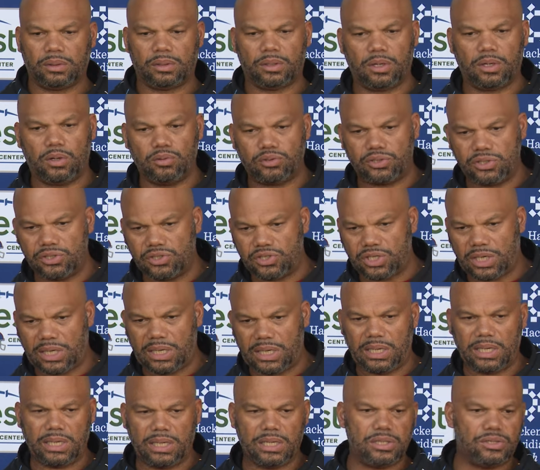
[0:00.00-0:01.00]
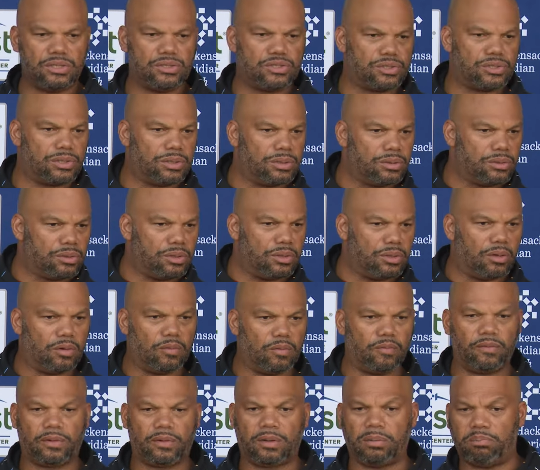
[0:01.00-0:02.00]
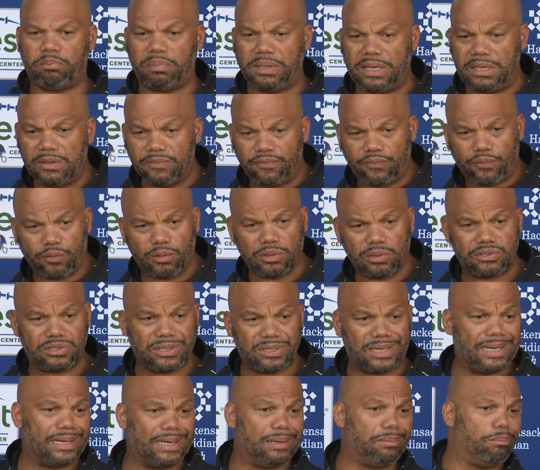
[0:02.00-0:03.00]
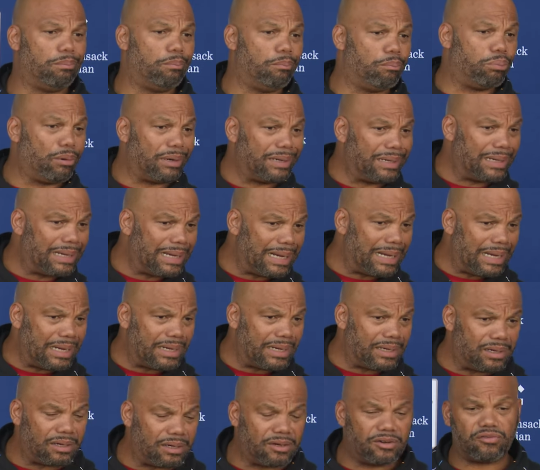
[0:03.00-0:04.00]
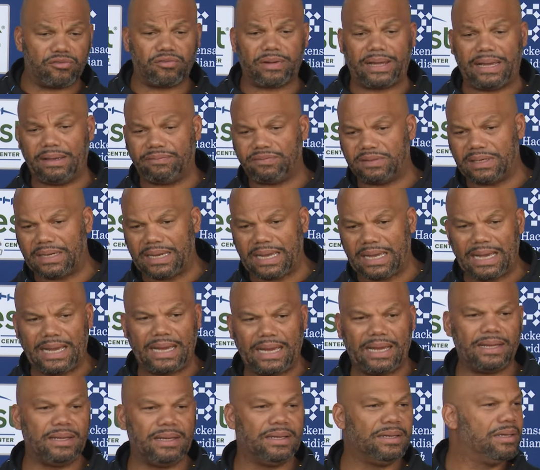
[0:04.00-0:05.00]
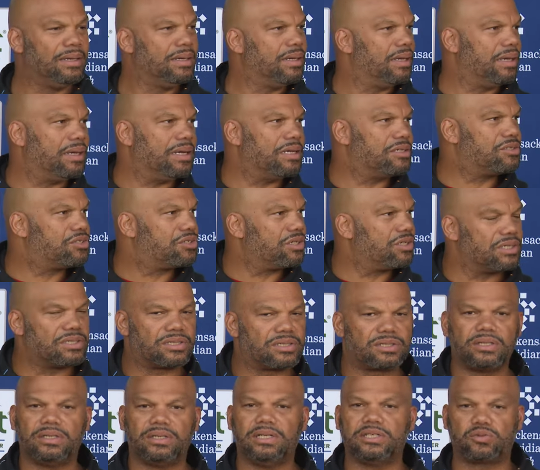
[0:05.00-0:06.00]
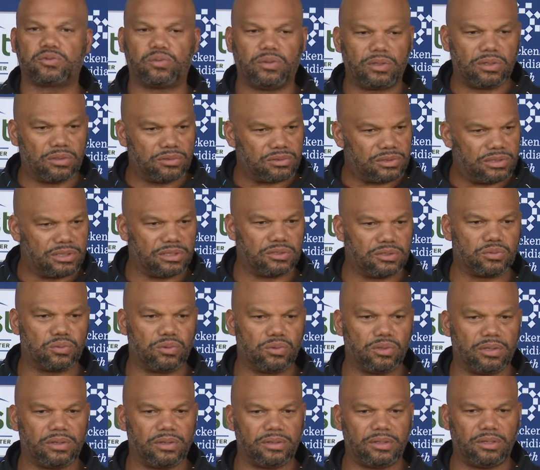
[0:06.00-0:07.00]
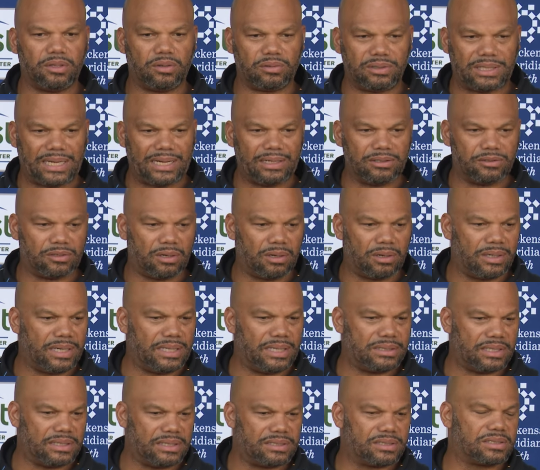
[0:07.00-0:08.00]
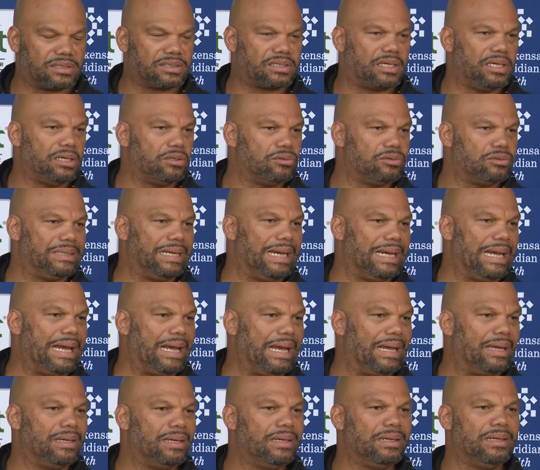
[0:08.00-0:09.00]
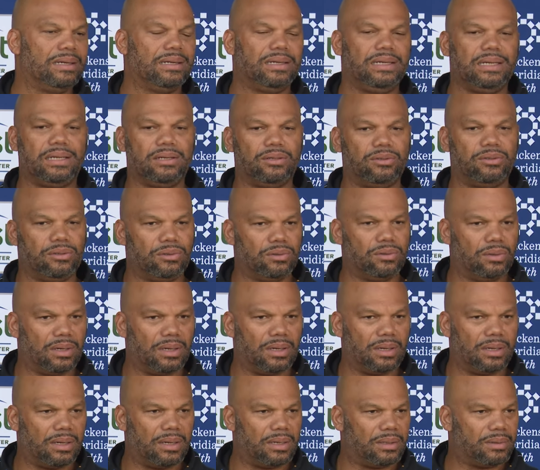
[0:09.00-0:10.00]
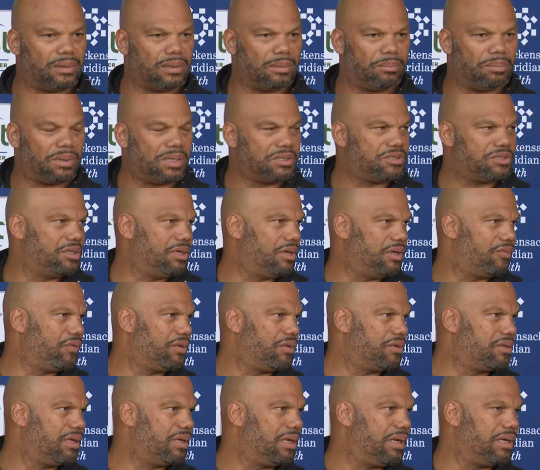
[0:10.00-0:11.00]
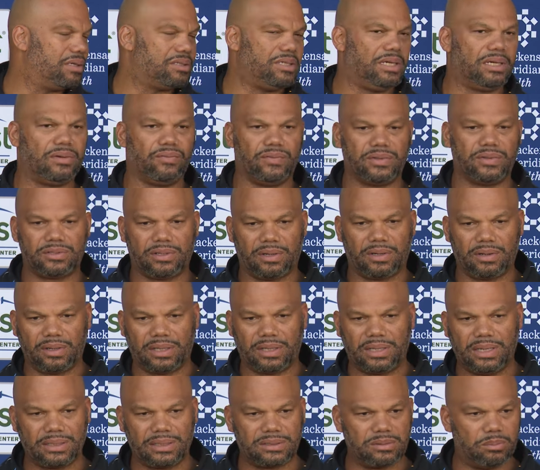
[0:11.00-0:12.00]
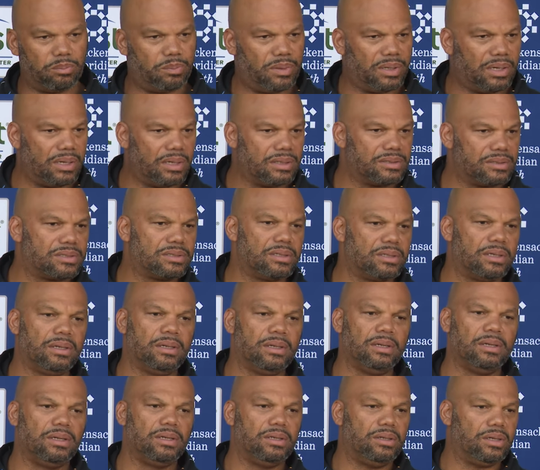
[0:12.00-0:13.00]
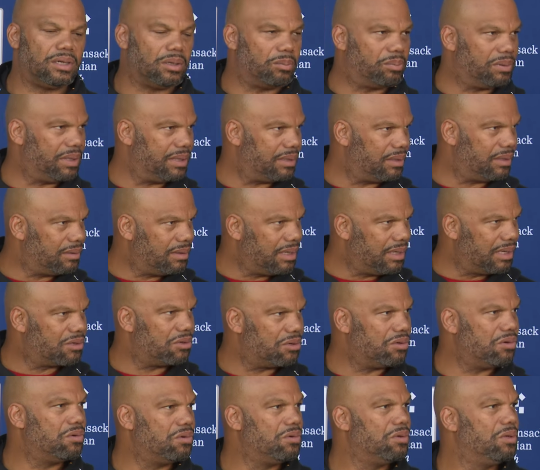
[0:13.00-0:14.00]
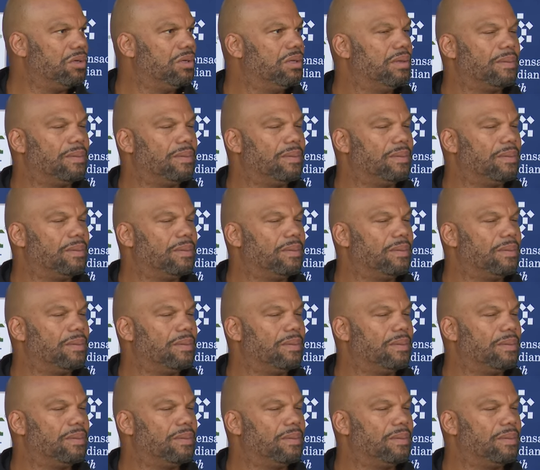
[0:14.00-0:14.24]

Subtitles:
coaching change, competing for a job, bring a guy in, draft a guy. And it's one of those deals where, Darnay's a skilled guy. He can do a bunch of different things. He can return kicks and punts. He can play the nickel.